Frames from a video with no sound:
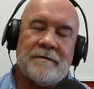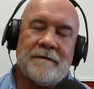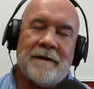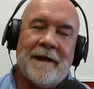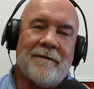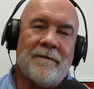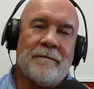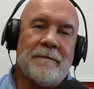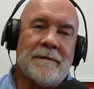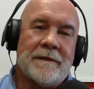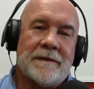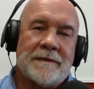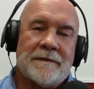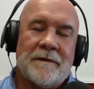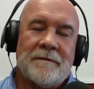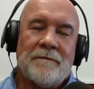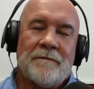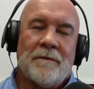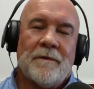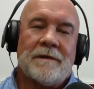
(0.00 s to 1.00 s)
of Governments,
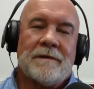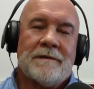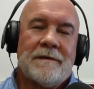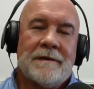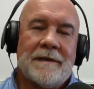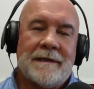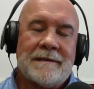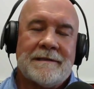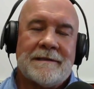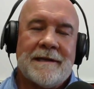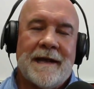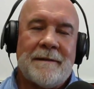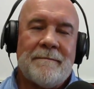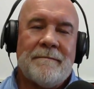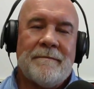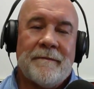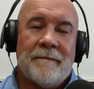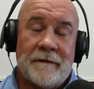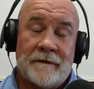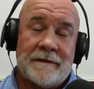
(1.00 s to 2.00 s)
so I've worked uh,
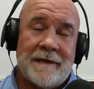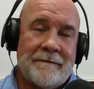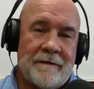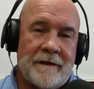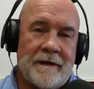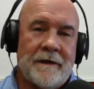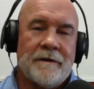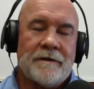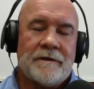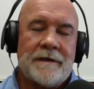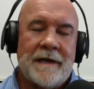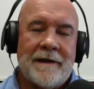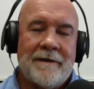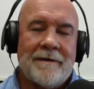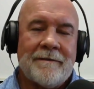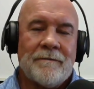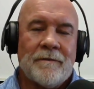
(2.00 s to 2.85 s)
side for seven years now.